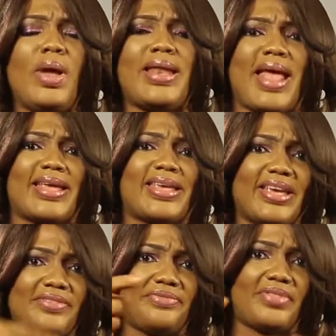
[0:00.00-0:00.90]
When I
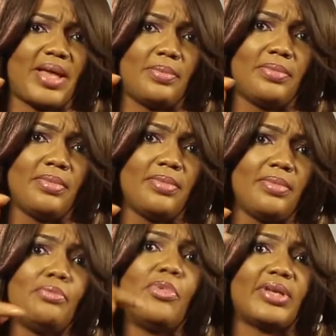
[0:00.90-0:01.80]
give them
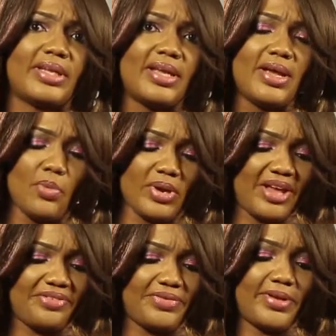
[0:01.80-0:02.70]
money, when
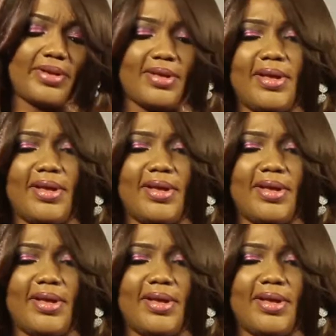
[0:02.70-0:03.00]
I fill,